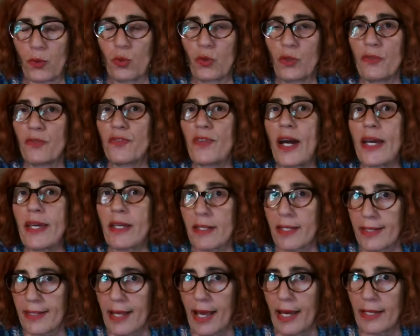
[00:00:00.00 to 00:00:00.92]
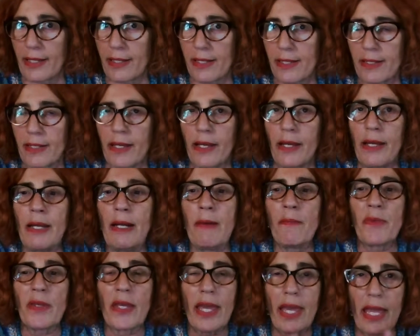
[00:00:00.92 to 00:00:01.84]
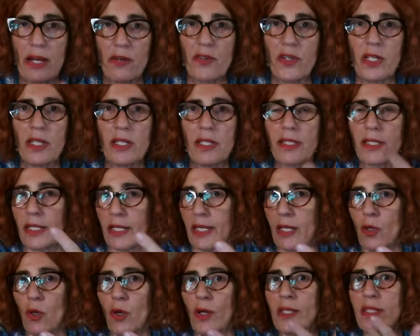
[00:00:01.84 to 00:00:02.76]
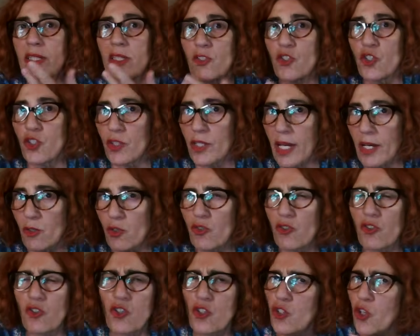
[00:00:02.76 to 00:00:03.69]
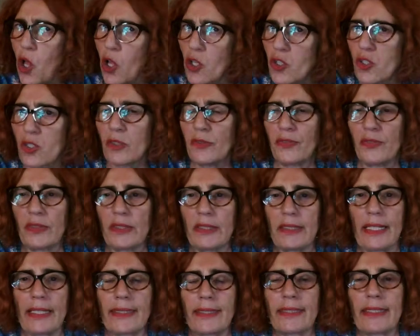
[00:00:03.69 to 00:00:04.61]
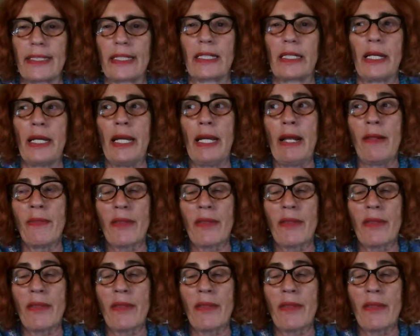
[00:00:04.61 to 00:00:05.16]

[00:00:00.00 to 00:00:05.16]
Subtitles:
fire signs, Aries, Leo and Sagittarius, which is also fantastic.